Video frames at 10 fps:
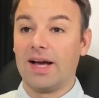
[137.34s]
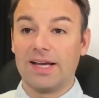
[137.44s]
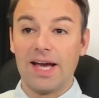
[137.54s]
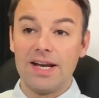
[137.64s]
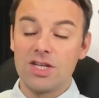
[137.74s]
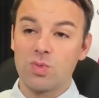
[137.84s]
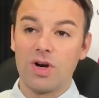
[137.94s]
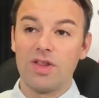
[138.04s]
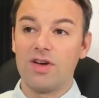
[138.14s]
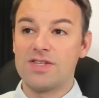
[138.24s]
Again, it's
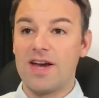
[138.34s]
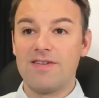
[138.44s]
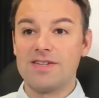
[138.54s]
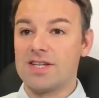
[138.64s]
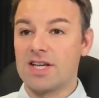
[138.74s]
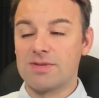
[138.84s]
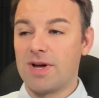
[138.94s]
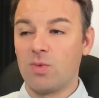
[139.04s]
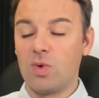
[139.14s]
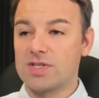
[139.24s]
one of those areas that doesn't
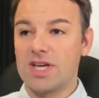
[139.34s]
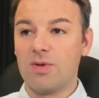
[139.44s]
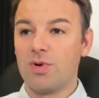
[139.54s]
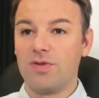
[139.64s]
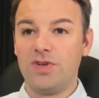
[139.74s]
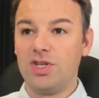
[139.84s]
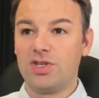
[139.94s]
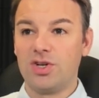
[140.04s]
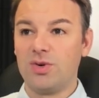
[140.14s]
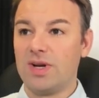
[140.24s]
matter what soundproofing you
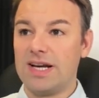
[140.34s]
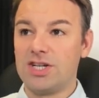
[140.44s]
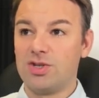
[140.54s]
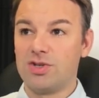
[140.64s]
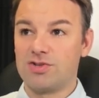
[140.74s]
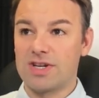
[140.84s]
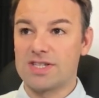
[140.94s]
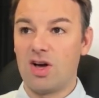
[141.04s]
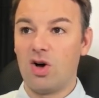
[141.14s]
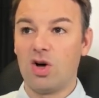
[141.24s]
do, unless you
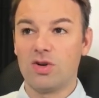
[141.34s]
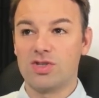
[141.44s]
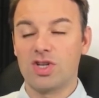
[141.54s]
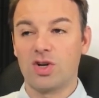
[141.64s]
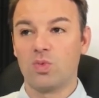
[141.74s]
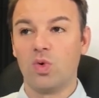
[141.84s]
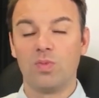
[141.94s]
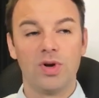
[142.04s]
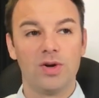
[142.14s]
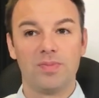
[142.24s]
address that hollow stud
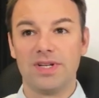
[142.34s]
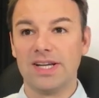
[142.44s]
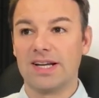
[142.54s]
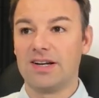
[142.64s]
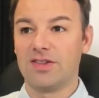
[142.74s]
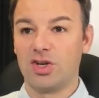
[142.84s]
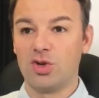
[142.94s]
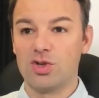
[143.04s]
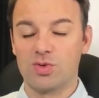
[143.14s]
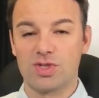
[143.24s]
wall perpendicular, the
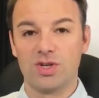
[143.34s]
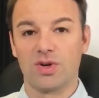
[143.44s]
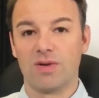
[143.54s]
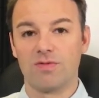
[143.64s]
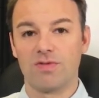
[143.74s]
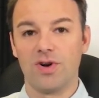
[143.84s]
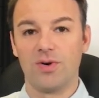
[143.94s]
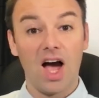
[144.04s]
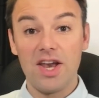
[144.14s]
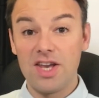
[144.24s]
noise will still come
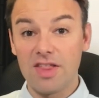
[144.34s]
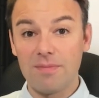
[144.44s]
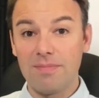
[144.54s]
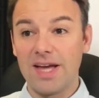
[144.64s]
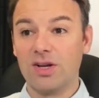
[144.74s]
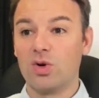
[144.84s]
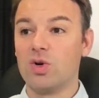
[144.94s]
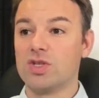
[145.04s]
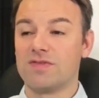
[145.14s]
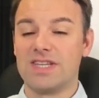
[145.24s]
through. Another main
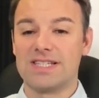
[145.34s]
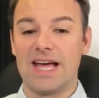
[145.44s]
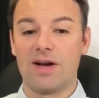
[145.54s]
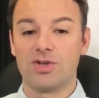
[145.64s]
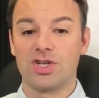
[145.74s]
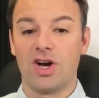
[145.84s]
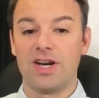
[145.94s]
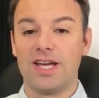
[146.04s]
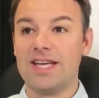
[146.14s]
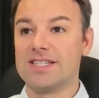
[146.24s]
cause of this lounge
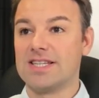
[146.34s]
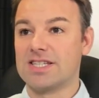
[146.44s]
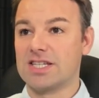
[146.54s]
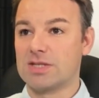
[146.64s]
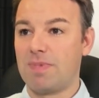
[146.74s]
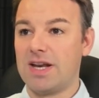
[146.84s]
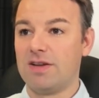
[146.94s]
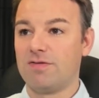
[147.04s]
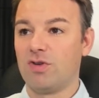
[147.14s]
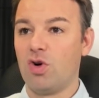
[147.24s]
diner is the
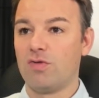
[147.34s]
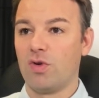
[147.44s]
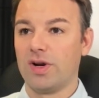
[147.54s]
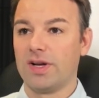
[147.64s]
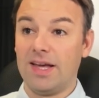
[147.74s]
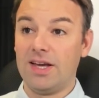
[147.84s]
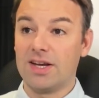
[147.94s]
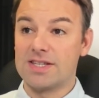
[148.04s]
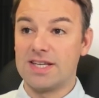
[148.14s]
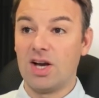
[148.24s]
suspended floor void. Here
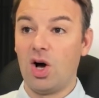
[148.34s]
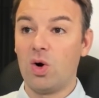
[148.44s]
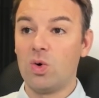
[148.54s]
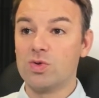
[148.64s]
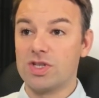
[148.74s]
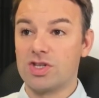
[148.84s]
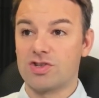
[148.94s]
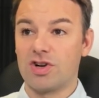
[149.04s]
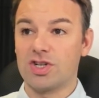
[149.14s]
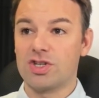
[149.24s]
you can see holes in the
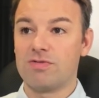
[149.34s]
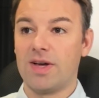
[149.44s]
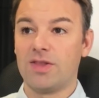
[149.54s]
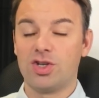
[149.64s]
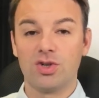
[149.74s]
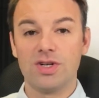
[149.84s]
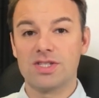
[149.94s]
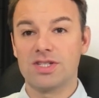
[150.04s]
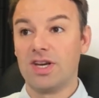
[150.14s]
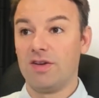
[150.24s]
structure around the
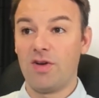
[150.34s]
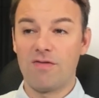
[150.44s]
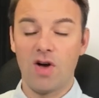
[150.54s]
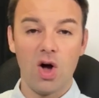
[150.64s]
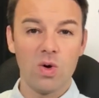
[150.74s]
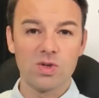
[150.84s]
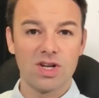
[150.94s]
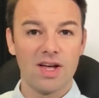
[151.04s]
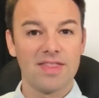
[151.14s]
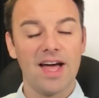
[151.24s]
joists. If you have holes
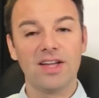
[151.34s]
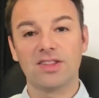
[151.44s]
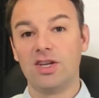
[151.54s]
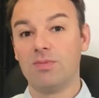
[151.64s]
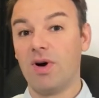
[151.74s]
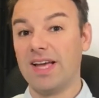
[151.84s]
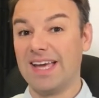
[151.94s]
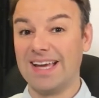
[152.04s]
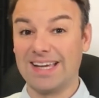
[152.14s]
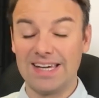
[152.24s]
like that, then you might
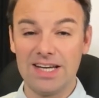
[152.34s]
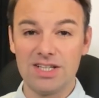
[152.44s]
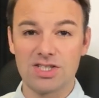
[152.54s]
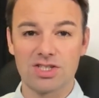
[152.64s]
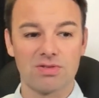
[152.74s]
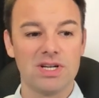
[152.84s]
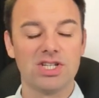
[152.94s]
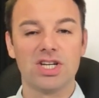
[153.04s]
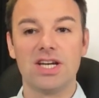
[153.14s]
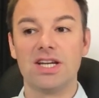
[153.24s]
hear kids
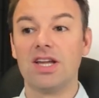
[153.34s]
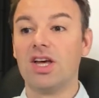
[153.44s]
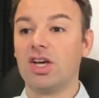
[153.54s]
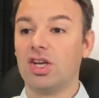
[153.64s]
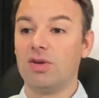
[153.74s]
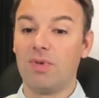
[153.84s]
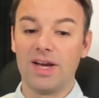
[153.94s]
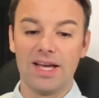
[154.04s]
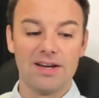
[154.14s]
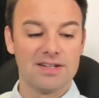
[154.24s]
screeching, you
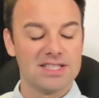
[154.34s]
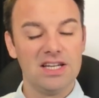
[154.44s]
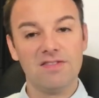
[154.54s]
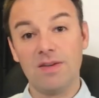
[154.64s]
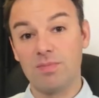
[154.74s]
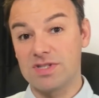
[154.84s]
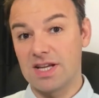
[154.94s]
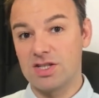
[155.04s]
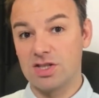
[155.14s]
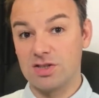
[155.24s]
might hear a TV
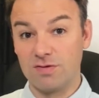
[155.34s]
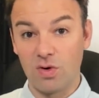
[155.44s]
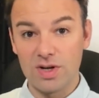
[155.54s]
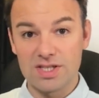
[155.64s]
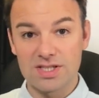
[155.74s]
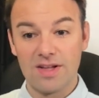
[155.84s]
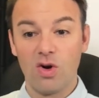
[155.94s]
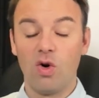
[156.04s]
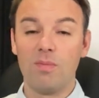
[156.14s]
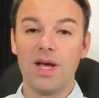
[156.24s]
presenter's voice,
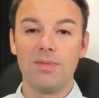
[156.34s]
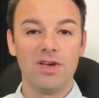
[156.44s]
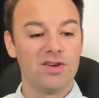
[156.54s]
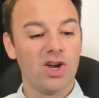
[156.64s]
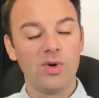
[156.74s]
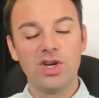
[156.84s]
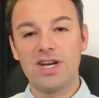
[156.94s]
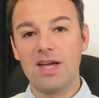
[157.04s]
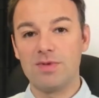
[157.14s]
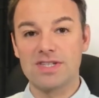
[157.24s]
or maybe you know when your
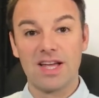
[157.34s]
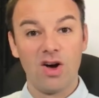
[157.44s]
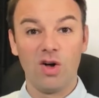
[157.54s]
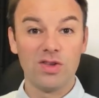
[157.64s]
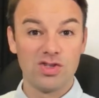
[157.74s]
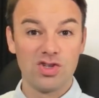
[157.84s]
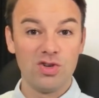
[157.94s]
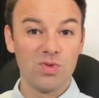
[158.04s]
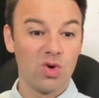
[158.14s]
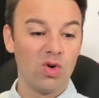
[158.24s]
neighbor's on the
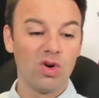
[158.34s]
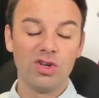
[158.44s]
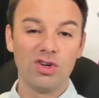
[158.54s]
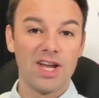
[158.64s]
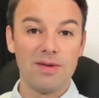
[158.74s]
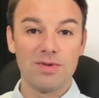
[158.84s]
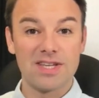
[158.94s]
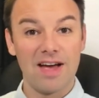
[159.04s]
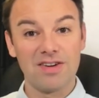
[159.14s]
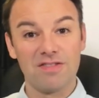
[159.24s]
Zoom call or your neighbor's
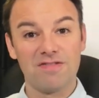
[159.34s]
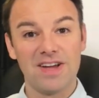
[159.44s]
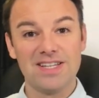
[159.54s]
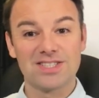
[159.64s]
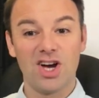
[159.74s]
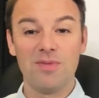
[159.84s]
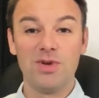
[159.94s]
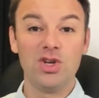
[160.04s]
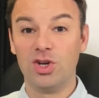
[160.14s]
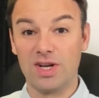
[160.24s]
having a FaceTime
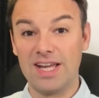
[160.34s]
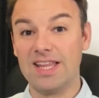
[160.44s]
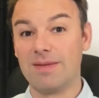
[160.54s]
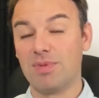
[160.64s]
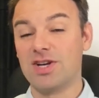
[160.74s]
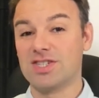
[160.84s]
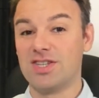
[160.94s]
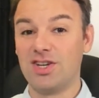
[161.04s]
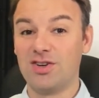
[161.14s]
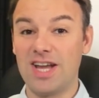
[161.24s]
and you can hear the
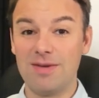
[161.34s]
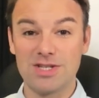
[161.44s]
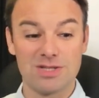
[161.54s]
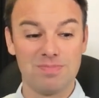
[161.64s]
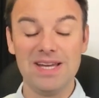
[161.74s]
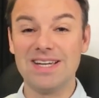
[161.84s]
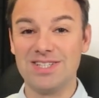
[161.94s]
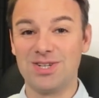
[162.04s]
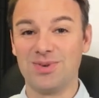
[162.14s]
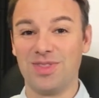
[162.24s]
person that your neighbor's
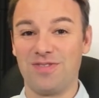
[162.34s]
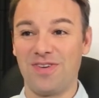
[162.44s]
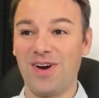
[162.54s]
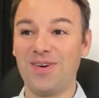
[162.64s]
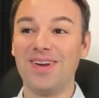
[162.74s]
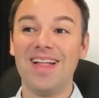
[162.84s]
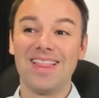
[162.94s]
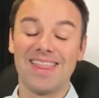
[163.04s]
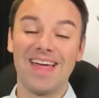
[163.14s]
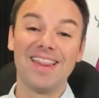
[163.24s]
speaking to on the phone,
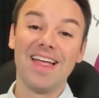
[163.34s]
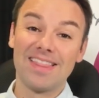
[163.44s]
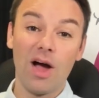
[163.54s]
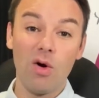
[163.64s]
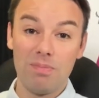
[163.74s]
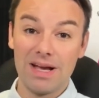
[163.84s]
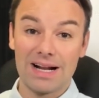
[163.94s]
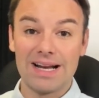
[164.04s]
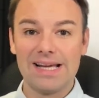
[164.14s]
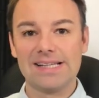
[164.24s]
then that would be
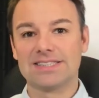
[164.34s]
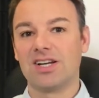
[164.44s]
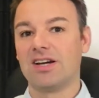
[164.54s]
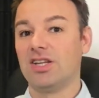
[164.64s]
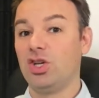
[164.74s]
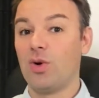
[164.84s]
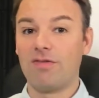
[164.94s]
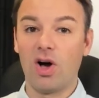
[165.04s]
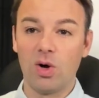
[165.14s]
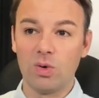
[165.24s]
a clear sign that you
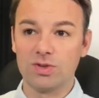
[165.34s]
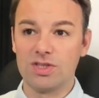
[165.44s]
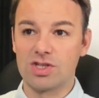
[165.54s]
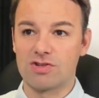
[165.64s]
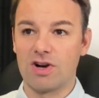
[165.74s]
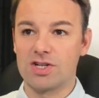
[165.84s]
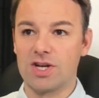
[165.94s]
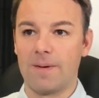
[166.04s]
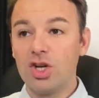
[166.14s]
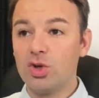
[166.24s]
have holes in the structure.